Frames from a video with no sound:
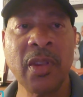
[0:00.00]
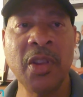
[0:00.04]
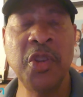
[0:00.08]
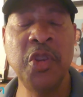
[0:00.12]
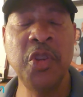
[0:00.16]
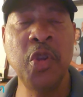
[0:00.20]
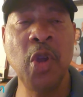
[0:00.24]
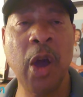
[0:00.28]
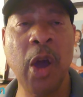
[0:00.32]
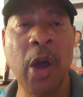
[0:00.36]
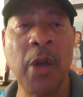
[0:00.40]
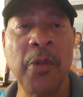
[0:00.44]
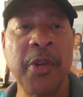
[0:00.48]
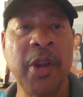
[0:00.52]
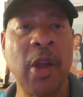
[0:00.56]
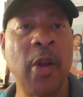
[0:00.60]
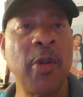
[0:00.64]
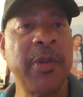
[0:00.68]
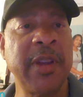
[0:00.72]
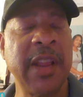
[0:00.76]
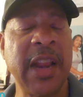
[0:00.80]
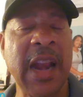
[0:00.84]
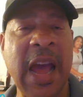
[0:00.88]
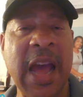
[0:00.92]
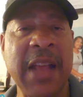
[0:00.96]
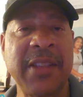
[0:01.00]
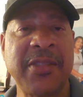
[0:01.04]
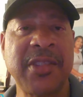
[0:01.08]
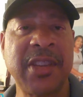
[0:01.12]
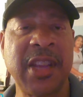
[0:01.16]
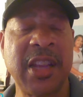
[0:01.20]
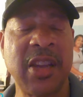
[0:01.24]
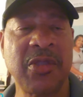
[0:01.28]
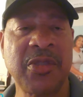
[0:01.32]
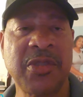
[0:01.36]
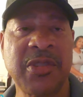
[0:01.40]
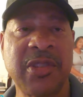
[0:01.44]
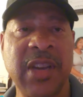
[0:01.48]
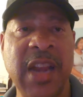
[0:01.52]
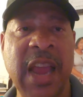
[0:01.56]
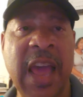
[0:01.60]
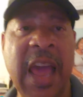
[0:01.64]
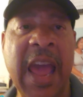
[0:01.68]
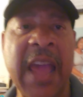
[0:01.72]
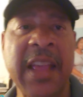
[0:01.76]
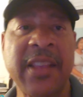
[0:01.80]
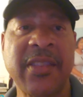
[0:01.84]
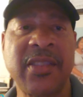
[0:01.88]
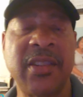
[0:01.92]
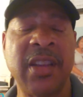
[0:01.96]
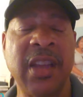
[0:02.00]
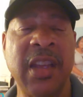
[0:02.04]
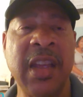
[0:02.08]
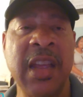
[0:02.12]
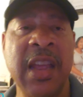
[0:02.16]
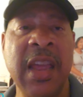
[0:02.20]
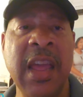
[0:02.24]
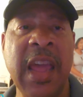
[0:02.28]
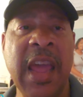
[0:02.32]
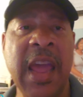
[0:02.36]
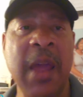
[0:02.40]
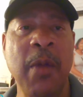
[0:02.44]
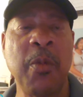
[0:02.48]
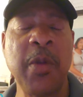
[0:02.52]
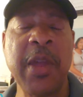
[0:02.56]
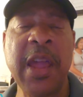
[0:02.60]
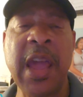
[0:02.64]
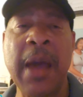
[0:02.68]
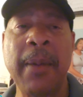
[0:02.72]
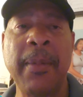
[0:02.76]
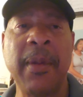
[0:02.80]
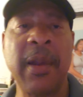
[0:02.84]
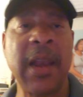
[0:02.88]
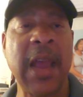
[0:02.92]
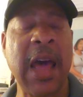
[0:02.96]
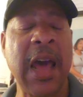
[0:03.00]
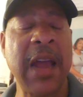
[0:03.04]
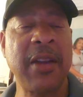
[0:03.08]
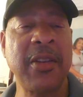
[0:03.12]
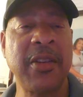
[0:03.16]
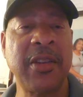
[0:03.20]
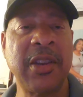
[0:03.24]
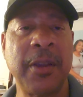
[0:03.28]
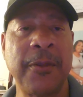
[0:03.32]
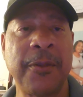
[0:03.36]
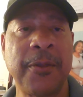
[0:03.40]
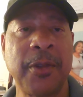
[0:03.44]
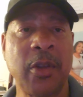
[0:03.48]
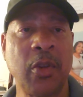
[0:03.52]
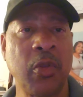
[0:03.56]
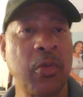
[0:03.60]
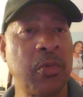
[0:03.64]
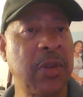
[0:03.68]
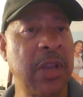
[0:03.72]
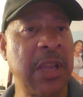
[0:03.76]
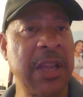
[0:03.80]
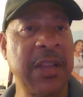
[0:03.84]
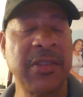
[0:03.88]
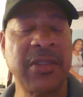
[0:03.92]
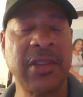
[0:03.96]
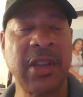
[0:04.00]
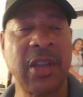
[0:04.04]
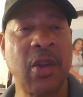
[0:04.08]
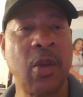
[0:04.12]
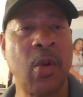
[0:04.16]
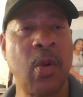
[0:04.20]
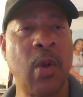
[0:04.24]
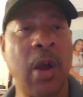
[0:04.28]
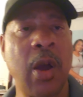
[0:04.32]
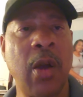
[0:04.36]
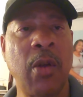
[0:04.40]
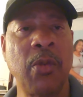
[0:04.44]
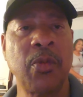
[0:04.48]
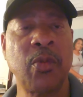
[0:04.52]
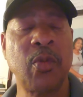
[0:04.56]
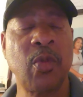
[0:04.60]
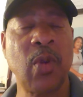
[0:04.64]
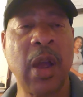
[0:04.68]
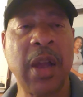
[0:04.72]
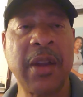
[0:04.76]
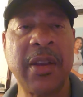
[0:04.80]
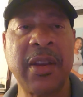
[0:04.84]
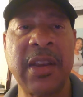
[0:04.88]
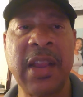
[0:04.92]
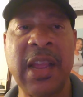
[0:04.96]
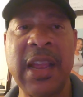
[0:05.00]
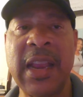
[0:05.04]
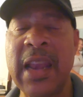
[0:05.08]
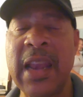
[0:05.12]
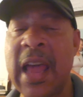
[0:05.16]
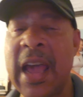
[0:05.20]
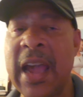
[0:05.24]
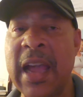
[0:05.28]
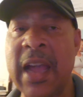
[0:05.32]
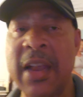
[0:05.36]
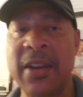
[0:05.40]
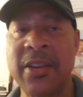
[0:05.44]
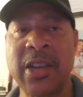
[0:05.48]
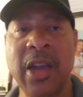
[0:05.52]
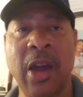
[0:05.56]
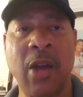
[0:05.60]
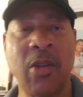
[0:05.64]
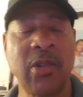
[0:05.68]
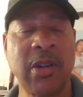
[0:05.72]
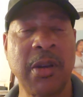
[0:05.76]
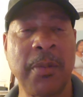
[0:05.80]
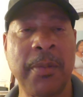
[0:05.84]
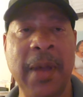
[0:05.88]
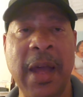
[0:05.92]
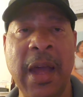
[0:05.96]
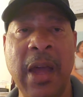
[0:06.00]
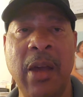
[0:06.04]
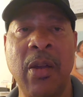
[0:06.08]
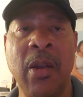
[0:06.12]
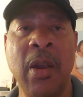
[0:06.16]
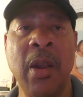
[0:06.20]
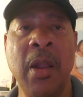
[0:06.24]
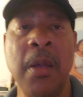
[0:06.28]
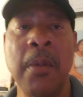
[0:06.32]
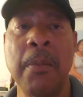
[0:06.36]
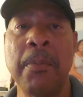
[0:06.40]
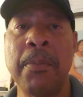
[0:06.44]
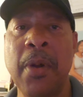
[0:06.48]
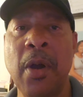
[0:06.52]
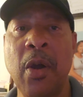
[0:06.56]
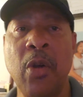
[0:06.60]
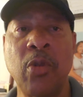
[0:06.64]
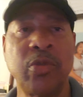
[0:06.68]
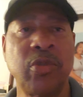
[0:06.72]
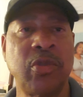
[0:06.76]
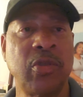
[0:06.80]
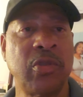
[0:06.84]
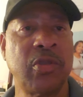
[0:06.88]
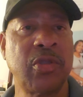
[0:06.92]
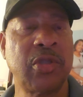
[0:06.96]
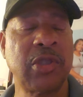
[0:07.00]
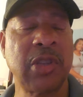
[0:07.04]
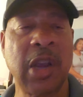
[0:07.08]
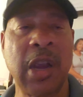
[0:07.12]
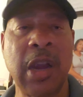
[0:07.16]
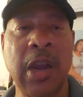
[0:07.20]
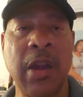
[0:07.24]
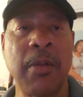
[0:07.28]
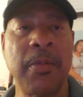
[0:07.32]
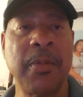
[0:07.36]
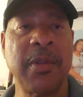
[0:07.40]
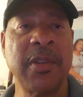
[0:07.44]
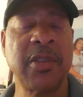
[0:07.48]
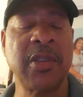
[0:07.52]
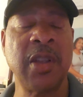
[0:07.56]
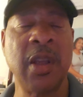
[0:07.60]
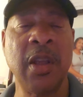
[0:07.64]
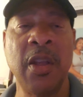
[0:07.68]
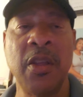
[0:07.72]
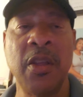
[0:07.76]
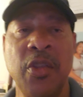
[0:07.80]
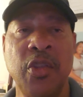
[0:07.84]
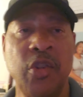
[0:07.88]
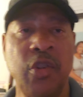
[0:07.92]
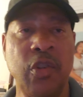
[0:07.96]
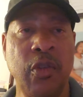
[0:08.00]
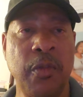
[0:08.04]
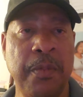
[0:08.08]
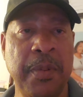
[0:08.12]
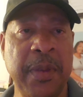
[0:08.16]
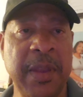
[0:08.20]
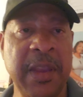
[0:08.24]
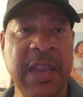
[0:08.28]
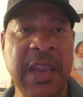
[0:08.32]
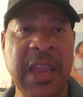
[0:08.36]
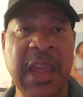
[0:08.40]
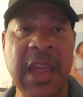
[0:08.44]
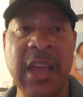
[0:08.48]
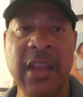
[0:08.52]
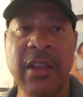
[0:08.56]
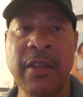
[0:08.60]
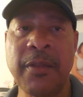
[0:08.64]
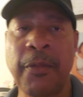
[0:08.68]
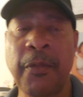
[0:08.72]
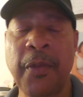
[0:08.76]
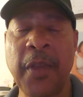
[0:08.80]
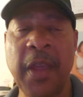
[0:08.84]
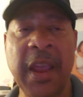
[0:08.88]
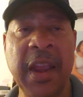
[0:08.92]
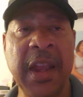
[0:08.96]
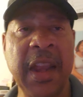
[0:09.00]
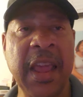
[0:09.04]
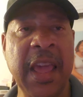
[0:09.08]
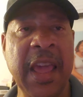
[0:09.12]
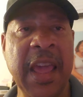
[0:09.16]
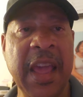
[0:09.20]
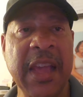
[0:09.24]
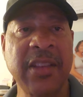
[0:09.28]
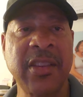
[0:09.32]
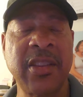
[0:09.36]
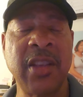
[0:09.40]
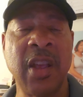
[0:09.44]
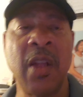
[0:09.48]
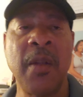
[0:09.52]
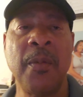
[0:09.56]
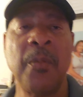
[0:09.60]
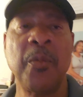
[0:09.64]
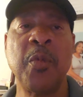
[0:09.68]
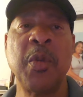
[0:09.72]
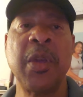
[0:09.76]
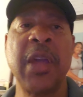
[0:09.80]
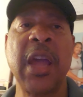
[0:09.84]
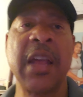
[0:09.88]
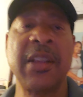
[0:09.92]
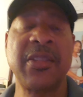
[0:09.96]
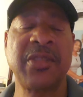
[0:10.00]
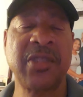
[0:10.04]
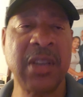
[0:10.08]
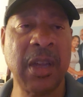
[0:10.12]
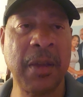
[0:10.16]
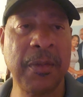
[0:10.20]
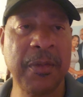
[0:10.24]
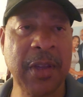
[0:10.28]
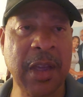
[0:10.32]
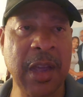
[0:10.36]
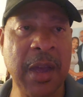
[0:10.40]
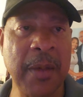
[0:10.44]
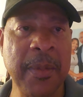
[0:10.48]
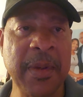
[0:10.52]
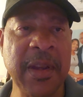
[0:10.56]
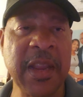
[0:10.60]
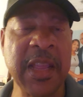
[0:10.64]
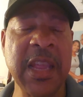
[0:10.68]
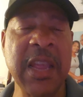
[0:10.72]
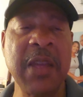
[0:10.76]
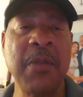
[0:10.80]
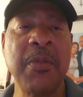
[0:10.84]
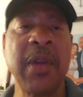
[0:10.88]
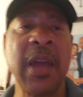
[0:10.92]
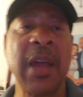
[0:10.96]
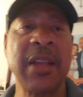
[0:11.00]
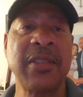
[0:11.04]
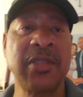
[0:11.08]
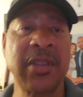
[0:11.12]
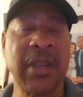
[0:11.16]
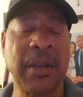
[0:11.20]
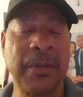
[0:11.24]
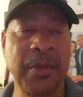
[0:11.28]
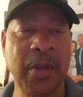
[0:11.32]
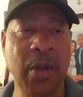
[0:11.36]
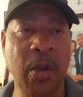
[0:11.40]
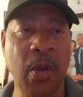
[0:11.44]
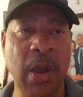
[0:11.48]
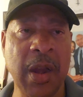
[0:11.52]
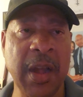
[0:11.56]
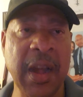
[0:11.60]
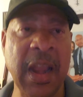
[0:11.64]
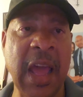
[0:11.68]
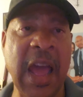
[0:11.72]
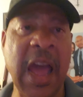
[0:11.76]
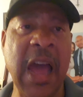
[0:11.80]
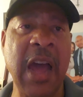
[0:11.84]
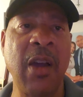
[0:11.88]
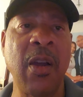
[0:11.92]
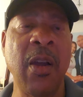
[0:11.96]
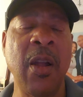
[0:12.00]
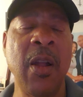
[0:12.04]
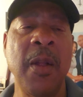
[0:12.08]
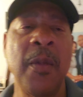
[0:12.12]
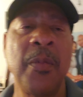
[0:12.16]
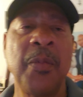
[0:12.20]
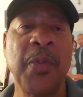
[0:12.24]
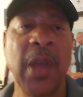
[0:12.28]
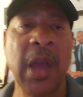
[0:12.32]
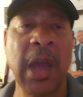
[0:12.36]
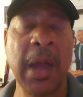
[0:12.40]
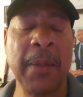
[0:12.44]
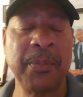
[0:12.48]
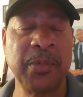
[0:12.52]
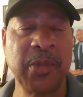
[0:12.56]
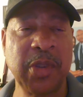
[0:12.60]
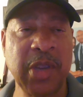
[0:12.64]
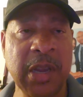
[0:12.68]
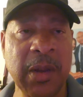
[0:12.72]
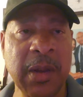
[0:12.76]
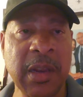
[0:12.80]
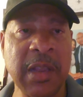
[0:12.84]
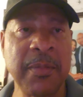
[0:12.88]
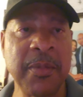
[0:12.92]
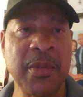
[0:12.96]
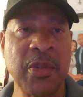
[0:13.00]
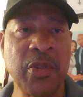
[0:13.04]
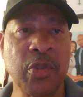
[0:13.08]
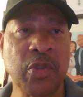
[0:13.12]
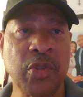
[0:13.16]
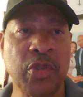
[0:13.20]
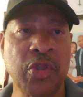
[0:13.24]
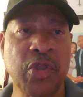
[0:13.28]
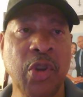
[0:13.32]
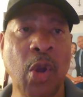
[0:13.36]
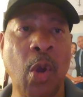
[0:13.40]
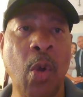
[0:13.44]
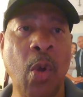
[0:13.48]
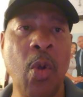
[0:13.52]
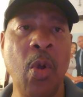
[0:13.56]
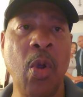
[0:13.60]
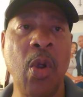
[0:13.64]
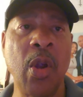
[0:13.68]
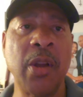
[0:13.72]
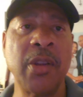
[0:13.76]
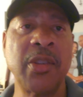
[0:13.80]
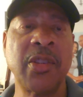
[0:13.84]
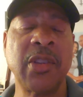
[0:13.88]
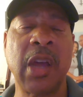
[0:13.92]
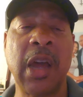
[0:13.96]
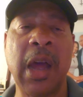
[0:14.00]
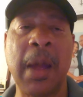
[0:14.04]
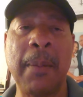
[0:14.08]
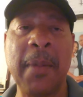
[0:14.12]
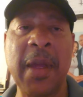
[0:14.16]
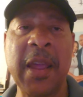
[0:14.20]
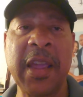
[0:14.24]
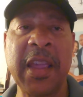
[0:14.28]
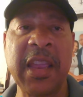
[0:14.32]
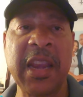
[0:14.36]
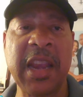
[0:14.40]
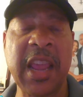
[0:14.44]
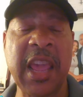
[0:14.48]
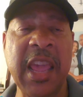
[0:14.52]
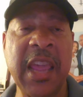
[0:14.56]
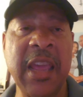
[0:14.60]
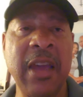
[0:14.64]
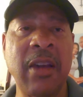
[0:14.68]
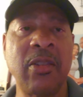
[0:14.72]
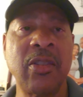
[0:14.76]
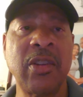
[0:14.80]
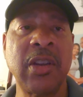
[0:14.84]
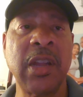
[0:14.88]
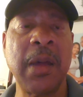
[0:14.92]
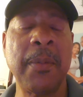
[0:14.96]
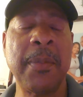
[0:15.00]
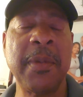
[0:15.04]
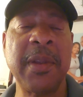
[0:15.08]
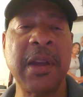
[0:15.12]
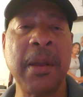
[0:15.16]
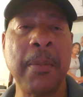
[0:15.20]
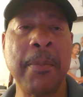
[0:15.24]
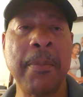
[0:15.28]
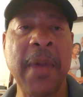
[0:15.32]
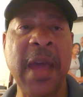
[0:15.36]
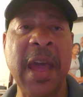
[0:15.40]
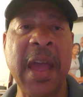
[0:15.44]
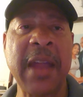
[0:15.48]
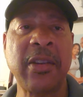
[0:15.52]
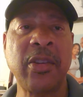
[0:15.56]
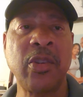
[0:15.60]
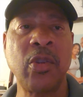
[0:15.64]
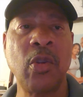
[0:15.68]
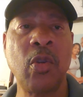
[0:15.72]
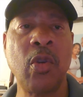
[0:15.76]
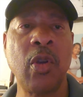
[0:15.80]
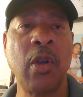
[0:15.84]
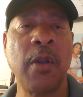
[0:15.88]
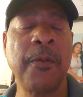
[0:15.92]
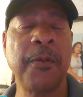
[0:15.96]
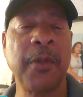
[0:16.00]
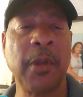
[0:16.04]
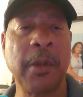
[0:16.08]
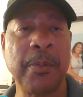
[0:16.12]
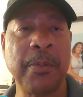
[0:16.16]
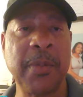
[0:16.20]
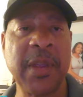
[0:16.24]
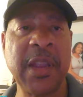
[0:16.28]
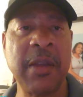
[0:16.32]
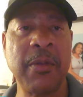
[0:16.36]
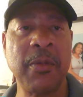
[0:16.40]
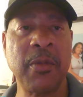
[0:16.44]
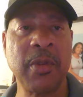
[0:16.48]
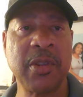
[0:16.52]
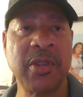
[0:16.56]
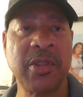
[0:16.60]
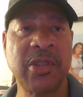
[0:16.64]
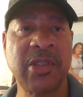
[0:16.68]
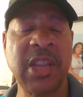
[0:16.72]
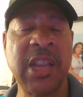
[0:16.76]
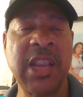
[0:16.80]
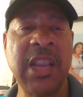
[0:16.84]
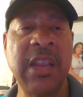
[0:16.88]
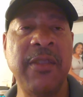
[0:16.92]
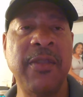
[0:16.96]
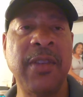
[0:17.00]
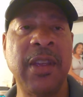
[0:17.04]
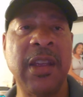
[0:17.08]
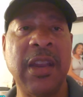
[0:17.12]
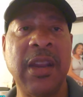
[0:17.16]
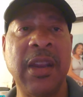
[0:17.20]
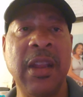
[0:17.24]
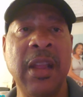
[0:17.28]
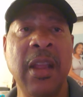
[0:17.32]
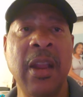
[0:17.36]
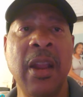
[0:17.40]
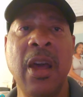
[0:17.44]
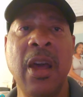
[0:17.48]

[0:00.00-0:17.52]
you all know that I sell snacks, and we have a lot of difficult things that go on throughout the day, like I talked about, Postal Service, UPS, FedEx, we got stuff coming in. We got stuff going out. I'm delivering to stores. I might get held up in the back door from being receiving.